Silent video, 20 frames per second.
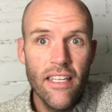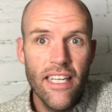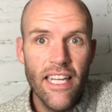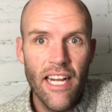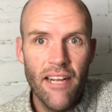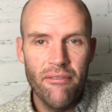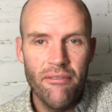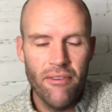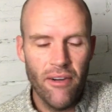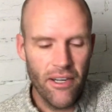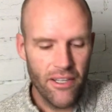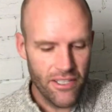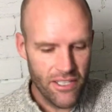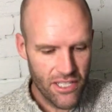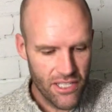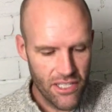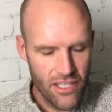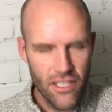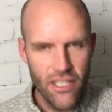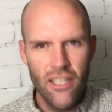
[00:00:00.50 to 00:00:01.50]
G'day
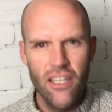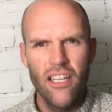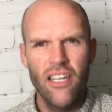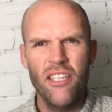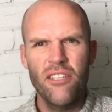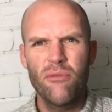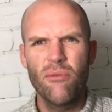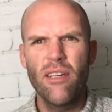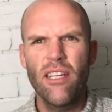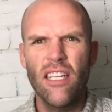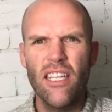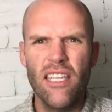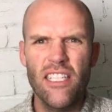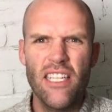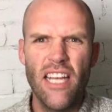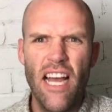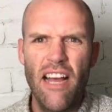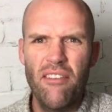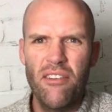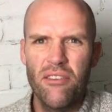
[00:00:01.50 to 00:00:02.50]
folks, I just
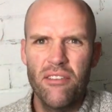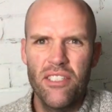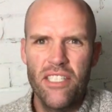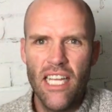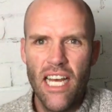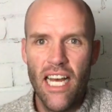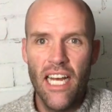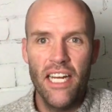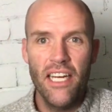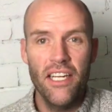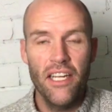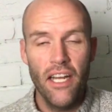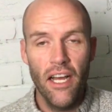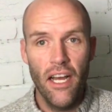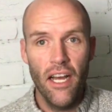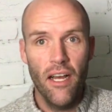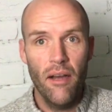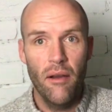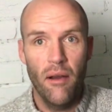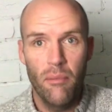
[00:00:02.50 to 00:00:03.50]
realised I haven't done
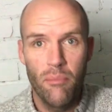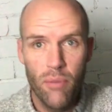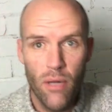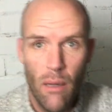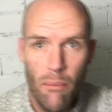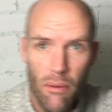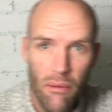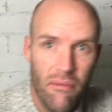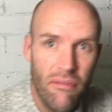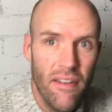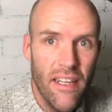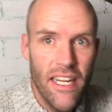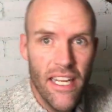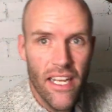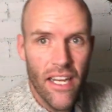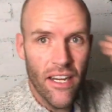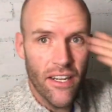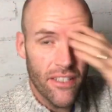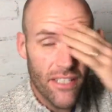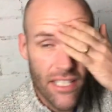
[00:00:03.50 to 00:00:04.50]
a proper
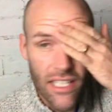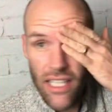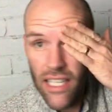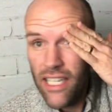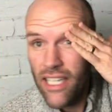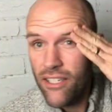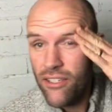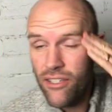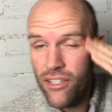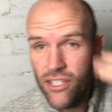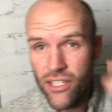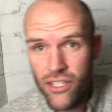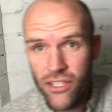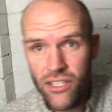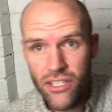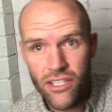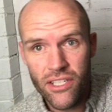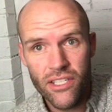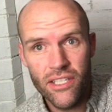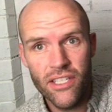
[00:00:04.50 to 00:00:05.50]
video to
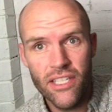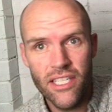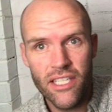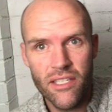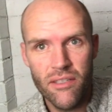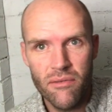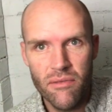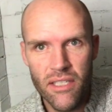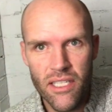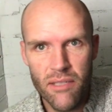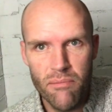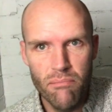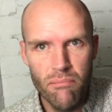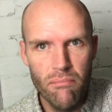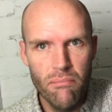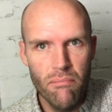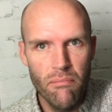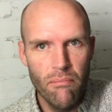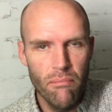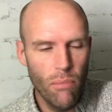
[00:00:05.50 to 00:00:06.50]
introduce this
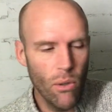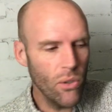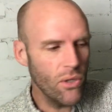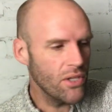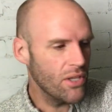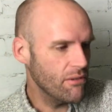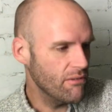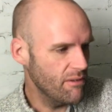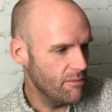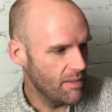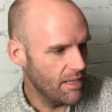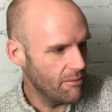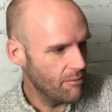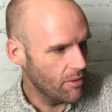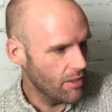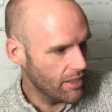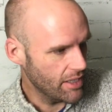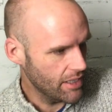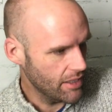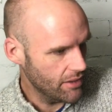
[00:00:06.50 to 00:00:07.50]
book that we've been
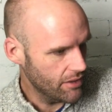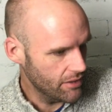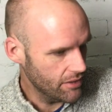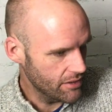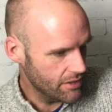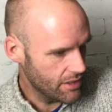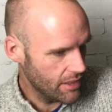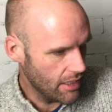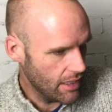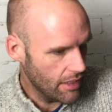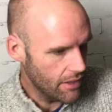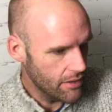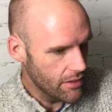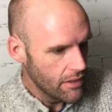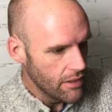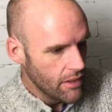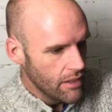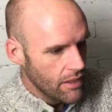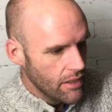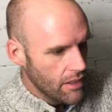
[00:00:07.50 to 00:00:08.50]
working on, so
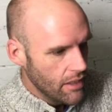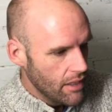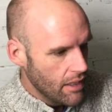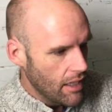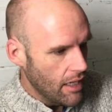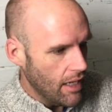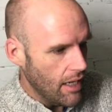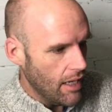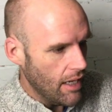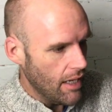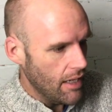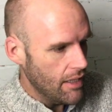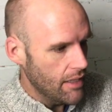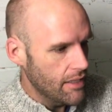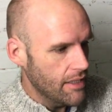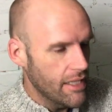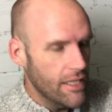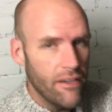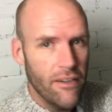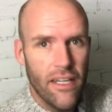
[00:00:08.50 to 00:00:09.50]

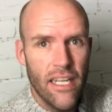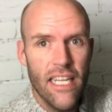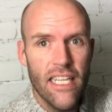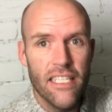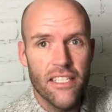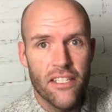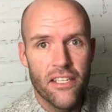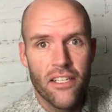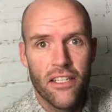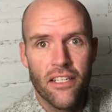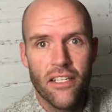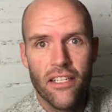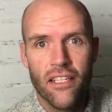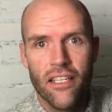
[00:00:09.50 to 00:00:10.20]
here it is.